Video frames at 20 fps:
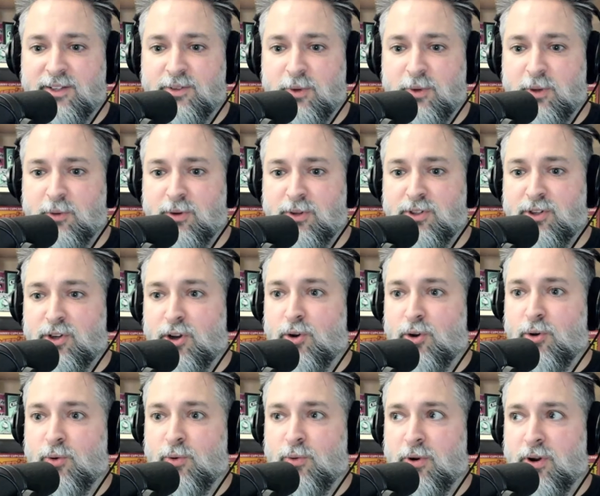we would
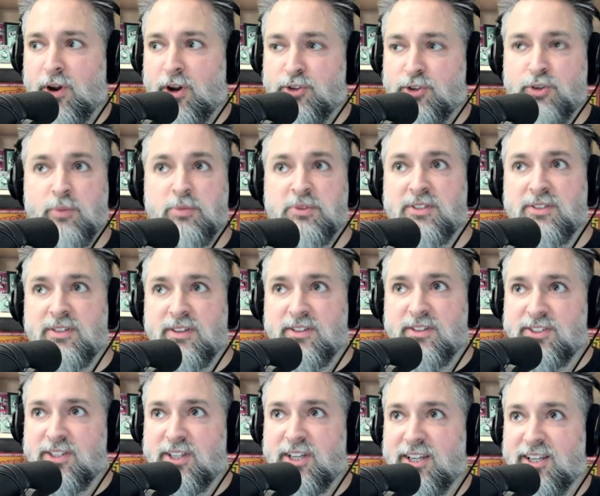go on trips into the
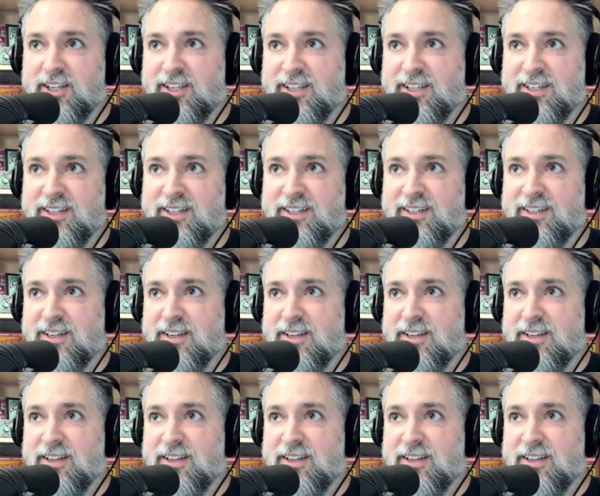city, and